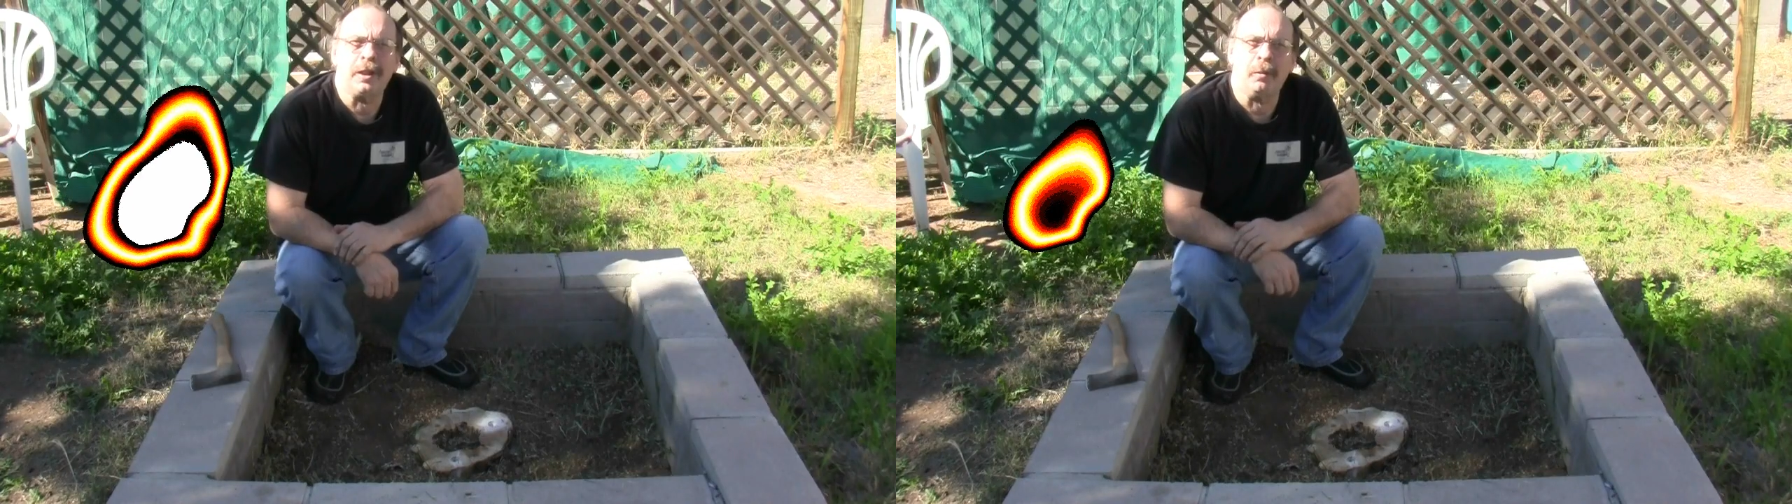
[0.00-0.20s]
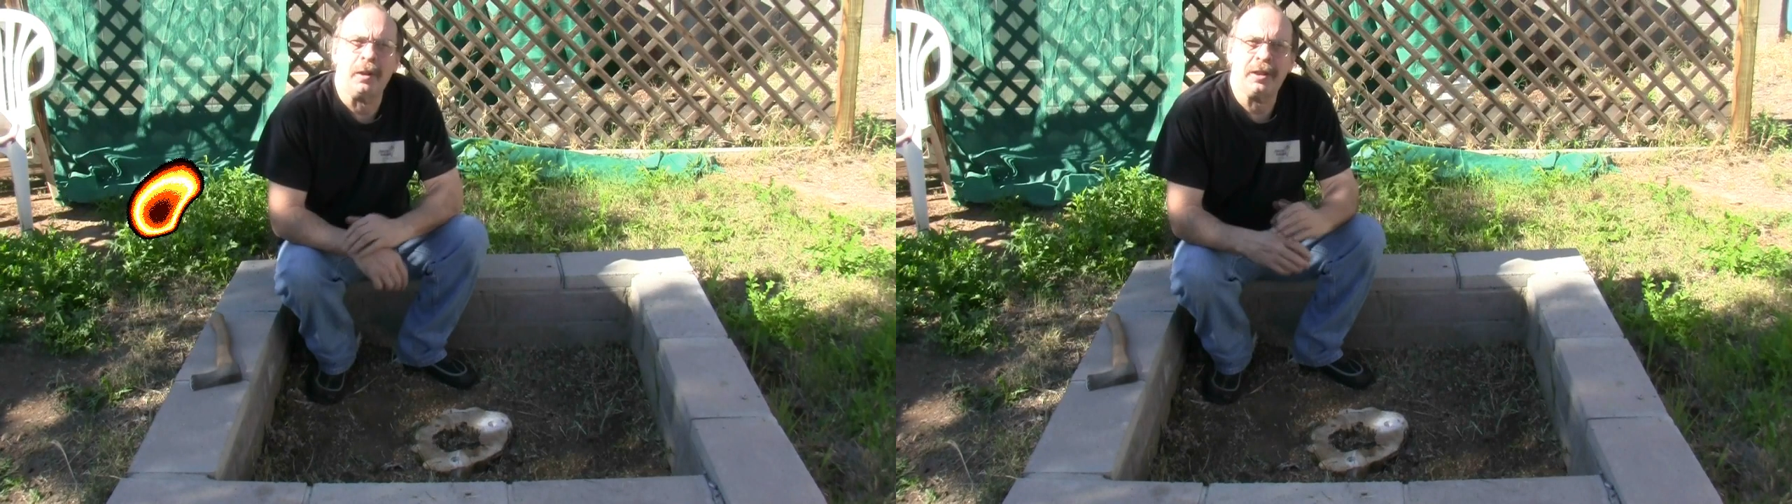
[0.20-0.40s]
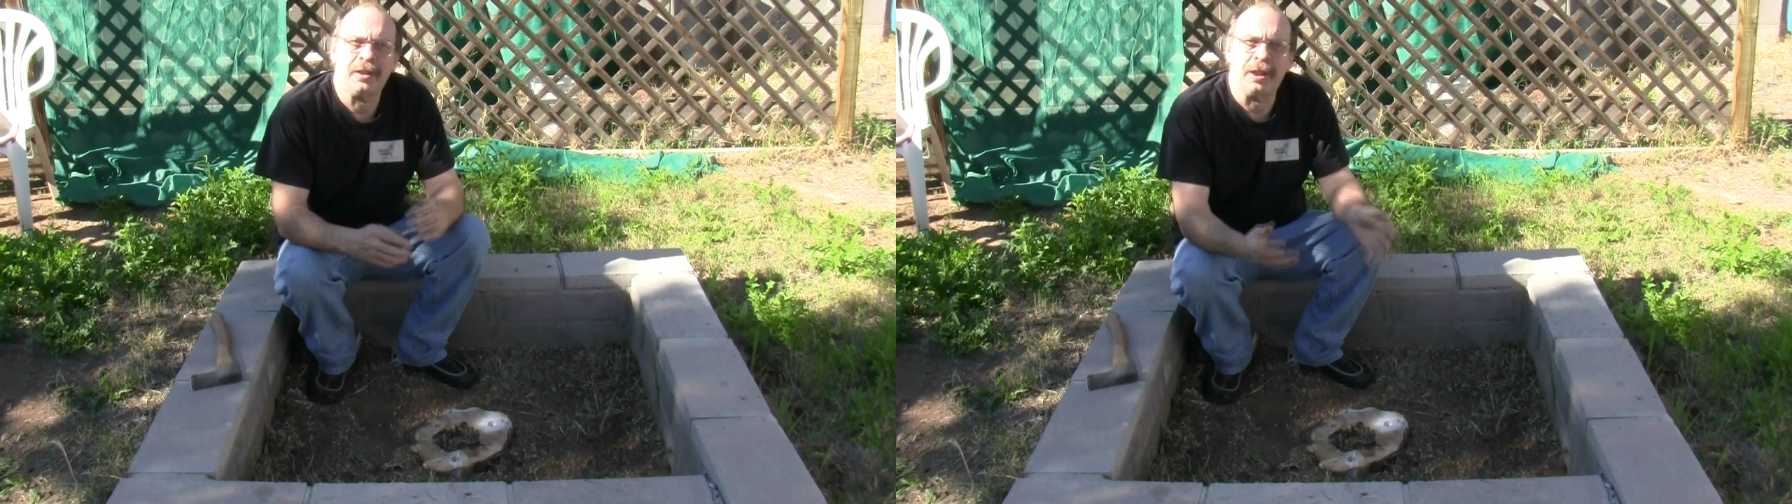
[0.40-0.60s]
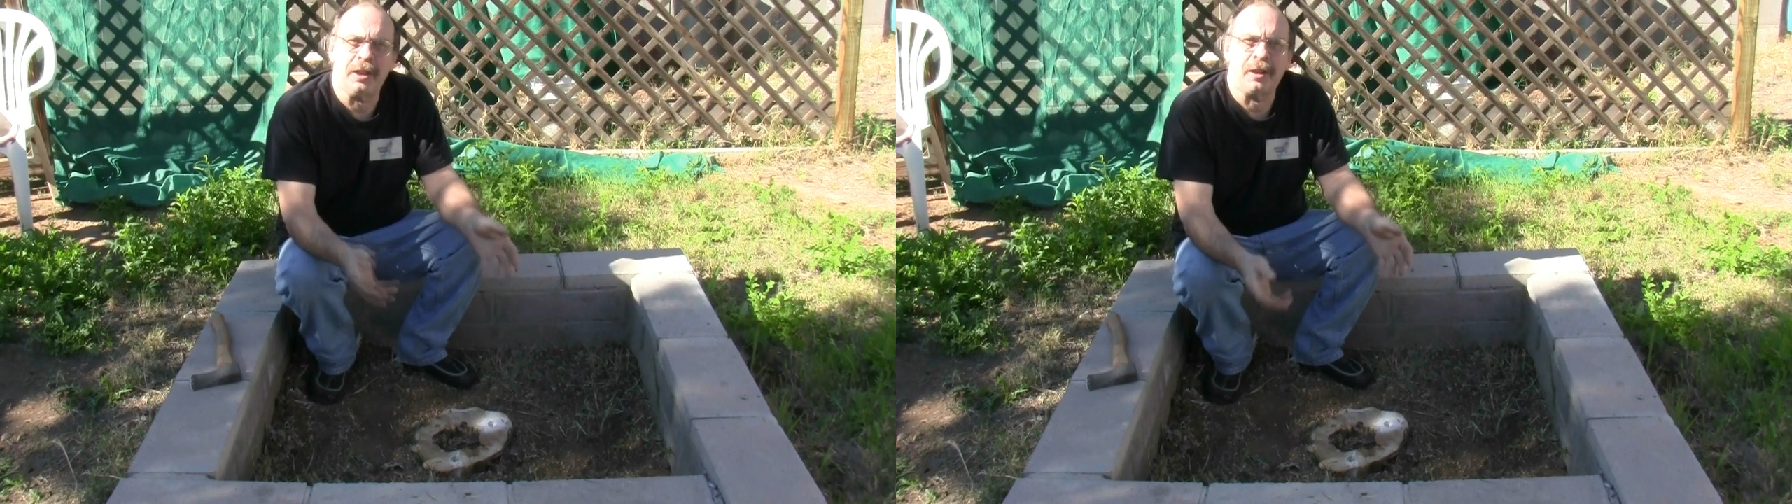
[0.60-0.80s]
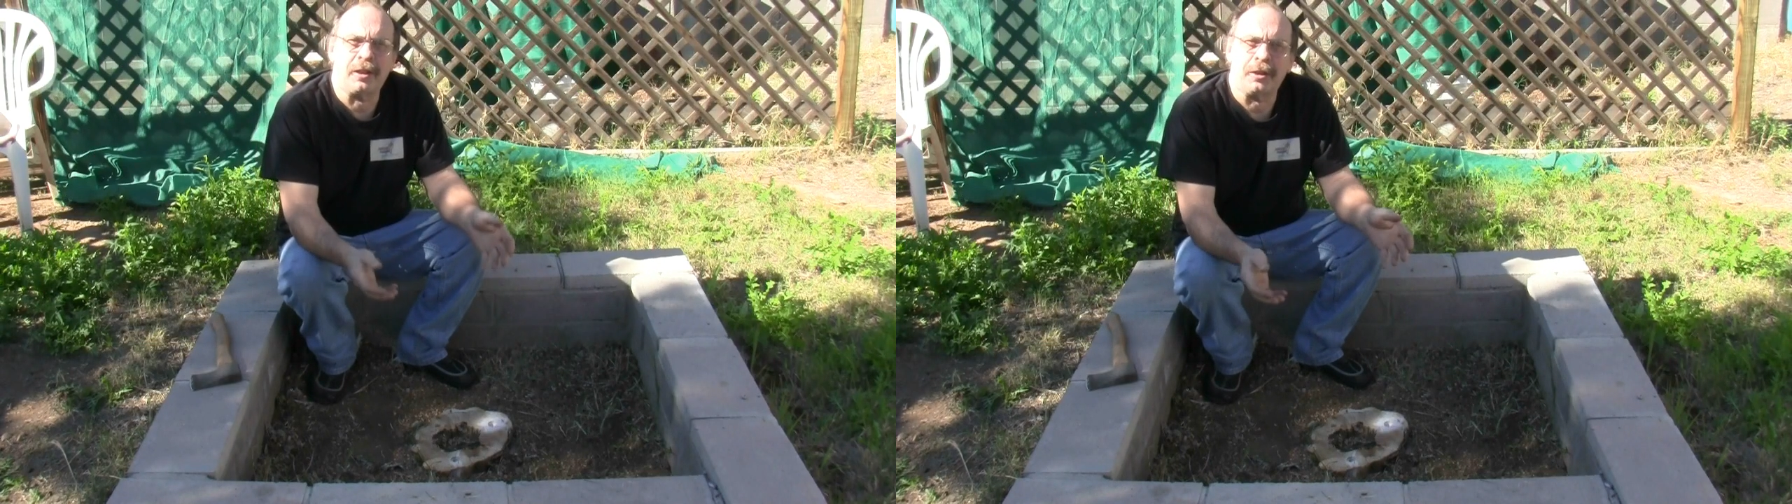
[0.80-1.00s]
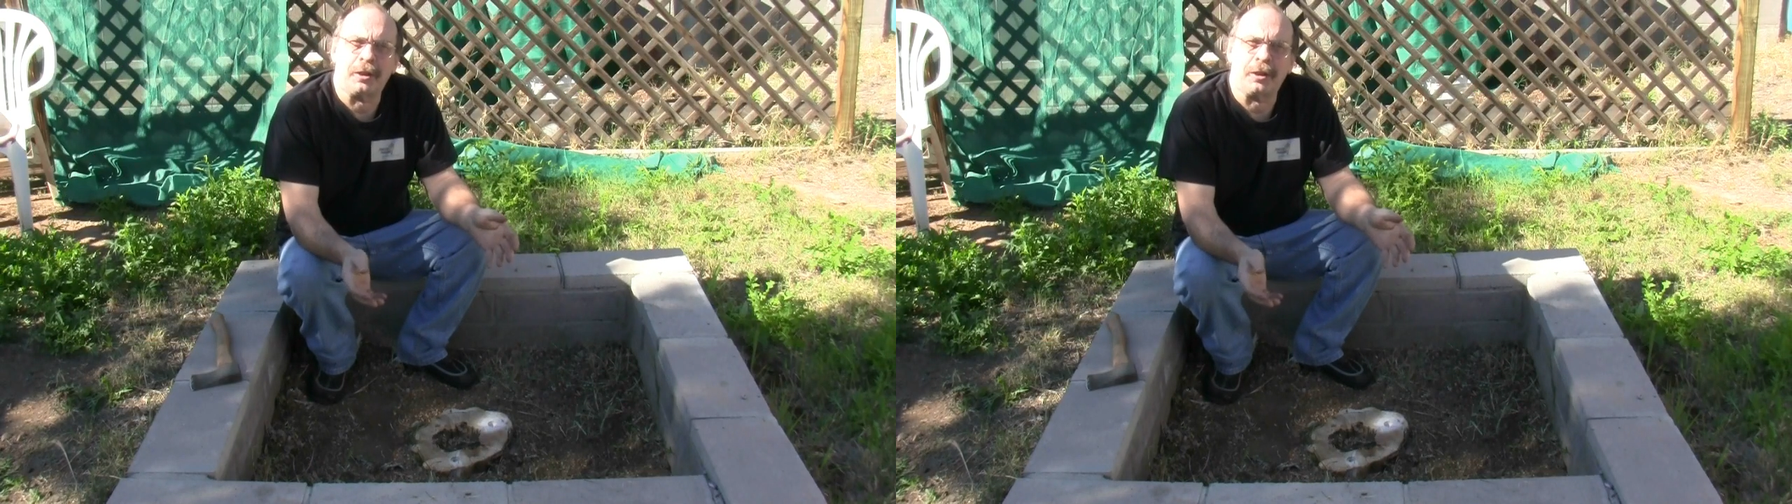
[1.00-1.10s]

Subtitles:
and we can see that the